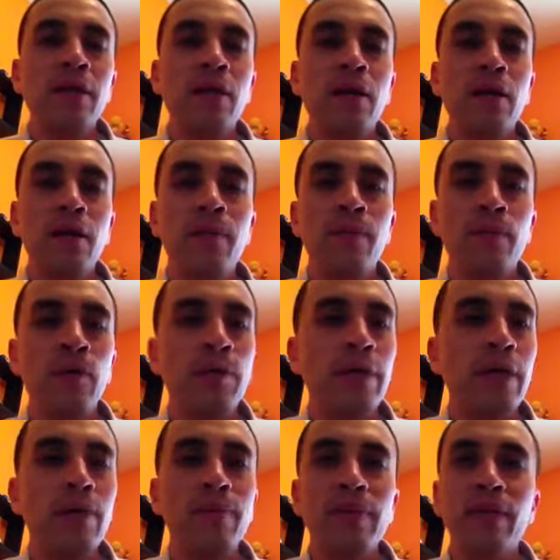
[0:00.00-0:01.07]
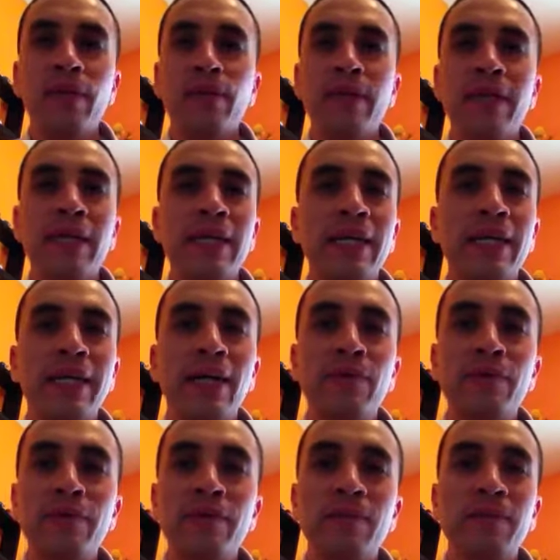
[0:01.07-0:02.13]
Growing up a little kid, I
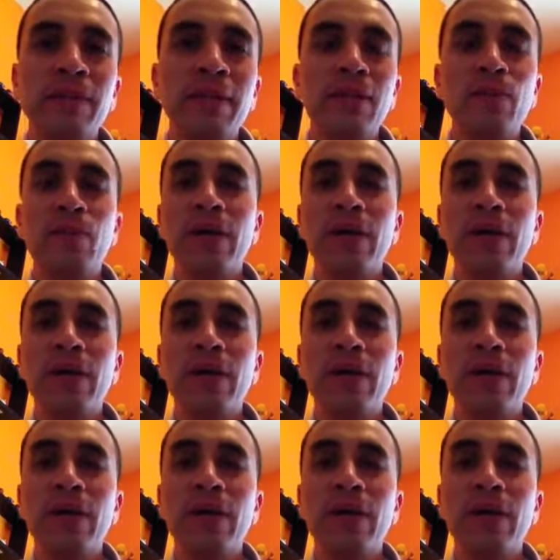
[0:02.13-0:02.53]
was a big